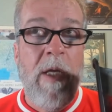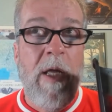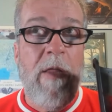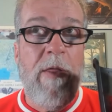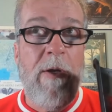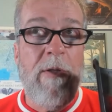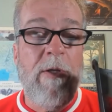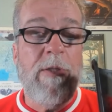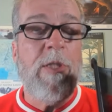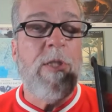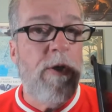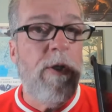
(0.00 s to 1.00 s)
there's
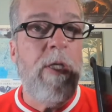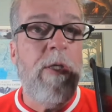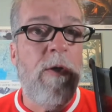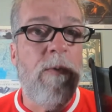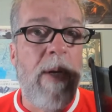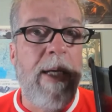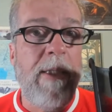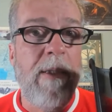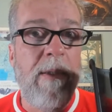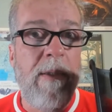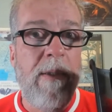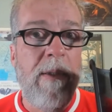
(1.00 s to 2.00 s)
asserting your right
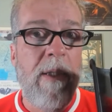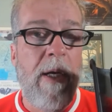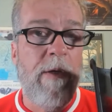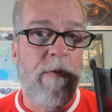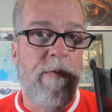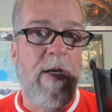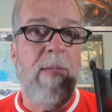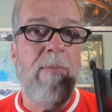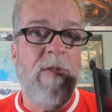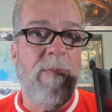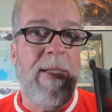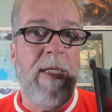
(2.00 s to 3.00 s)
under freedom
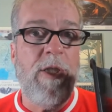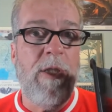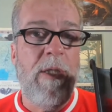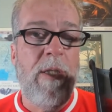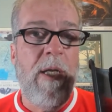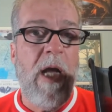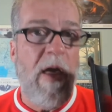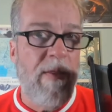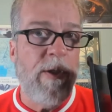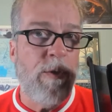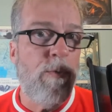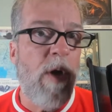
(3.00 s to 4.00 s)
of speech, and
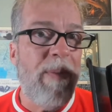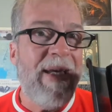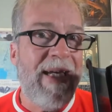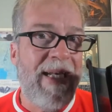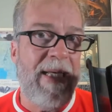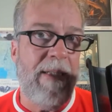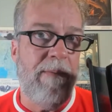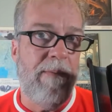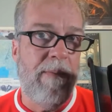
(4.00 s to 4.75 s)
there's rubbing it in.